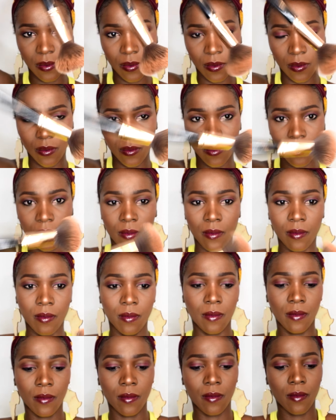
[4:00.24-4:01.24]

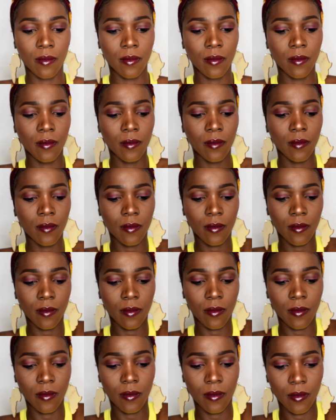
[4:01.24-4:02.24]

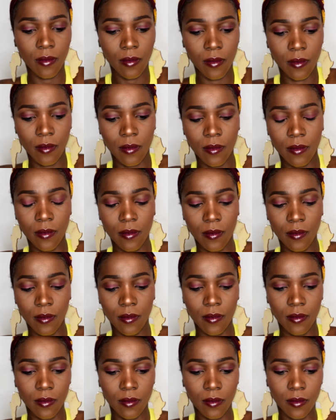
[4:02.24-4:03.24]

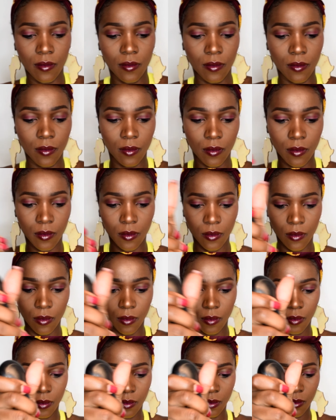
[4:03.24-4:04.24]

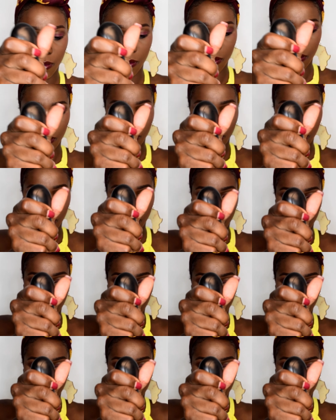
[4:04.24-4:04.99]
Nobody speaks.